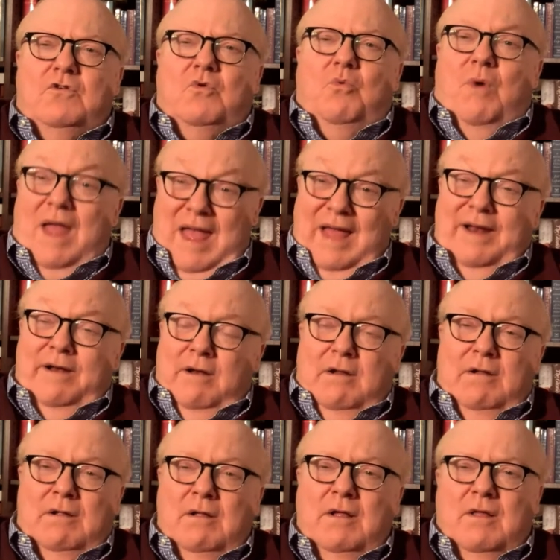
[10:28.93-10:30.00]
to end
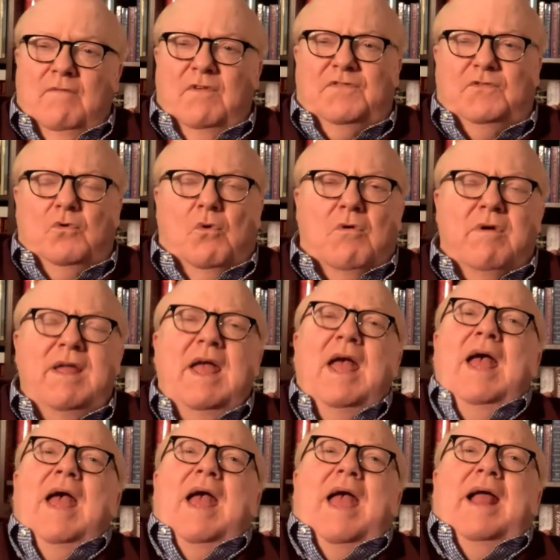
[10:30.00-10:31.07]
the story,
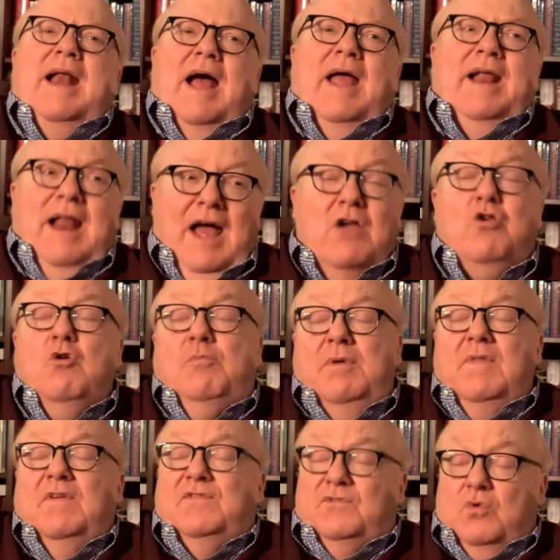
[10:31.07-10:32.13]
and, and
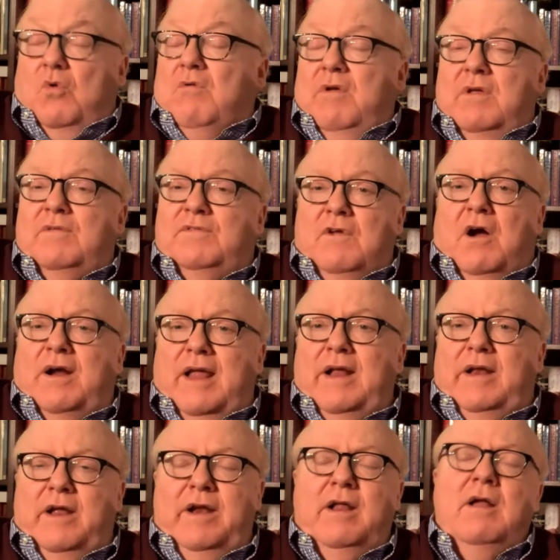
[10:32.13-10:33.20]
arguably the story is not
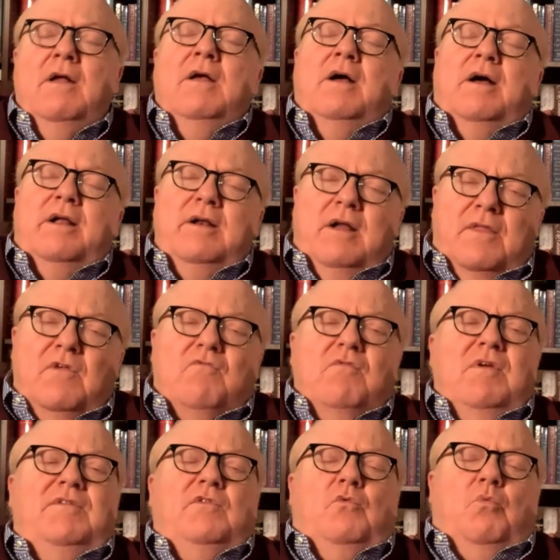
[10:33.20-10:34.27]
ended. Another
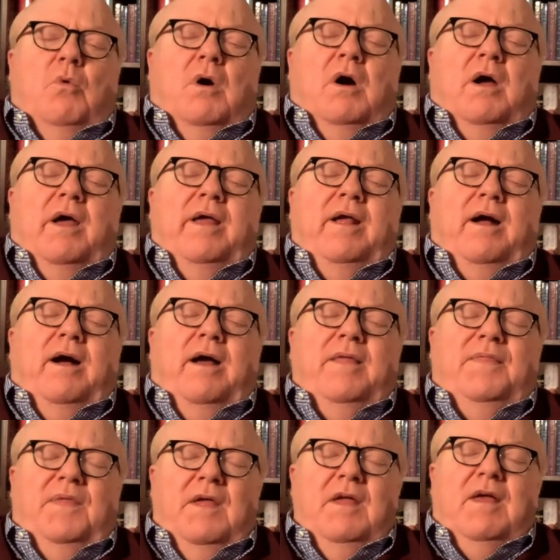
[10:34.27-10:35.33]
reason why
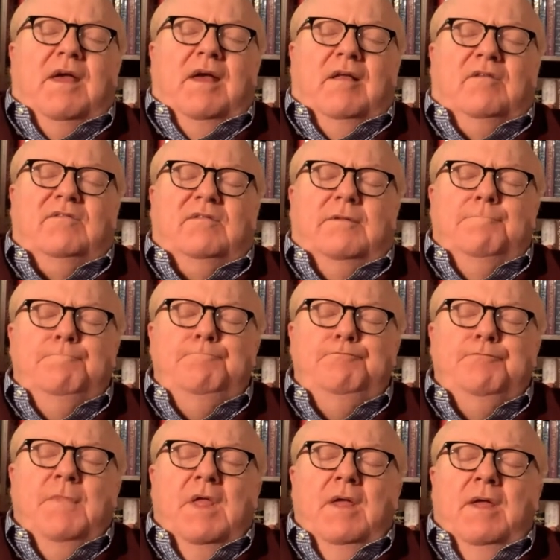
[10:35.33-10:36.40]
I think it's
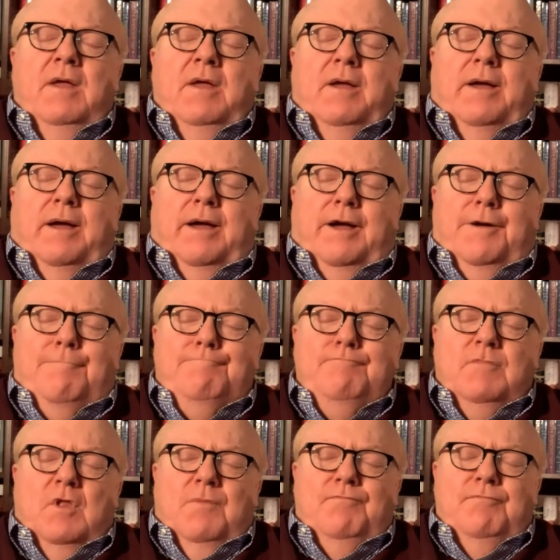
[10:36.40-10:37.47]

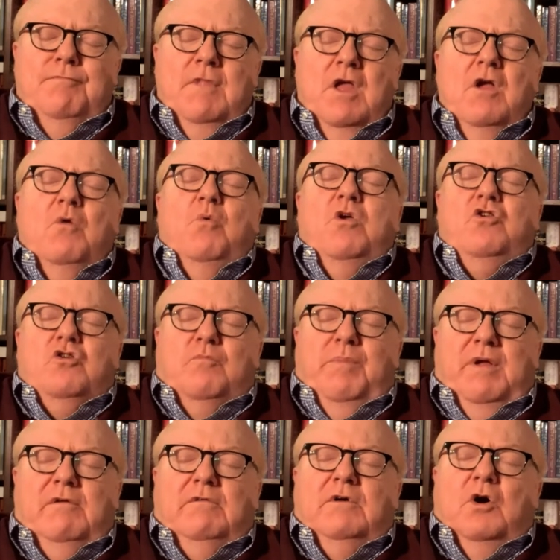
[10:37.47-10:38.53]
um, we
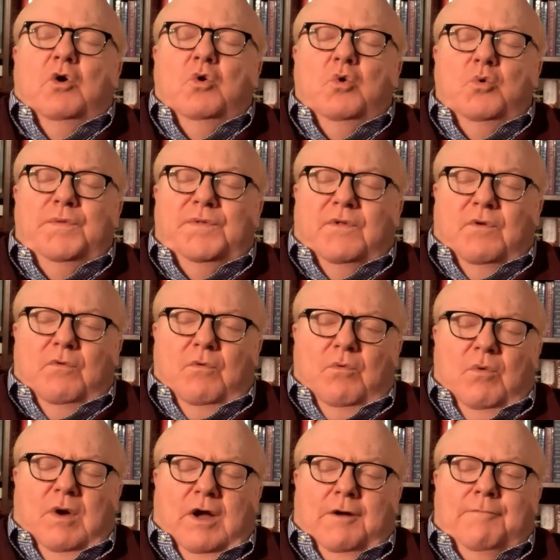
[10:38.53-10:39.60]
should be loath
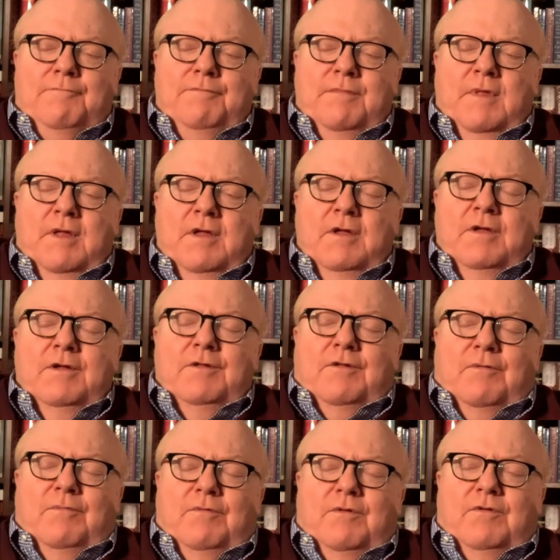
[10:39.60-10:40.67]
to um,
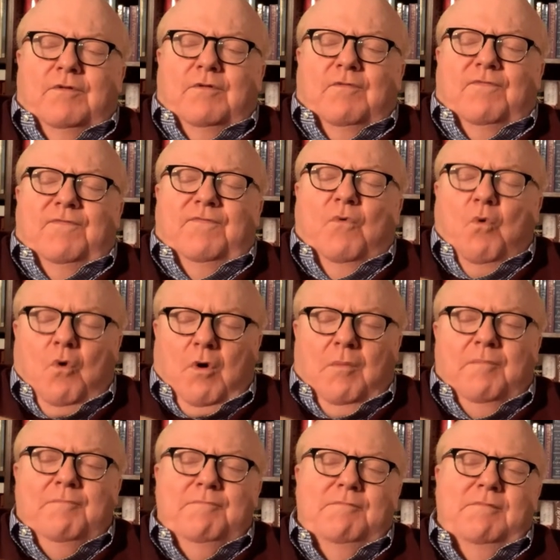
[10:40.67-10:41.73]
to to
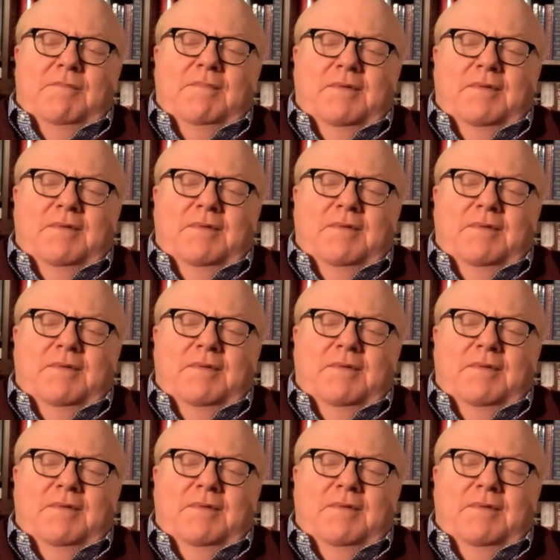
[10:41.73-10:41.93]
form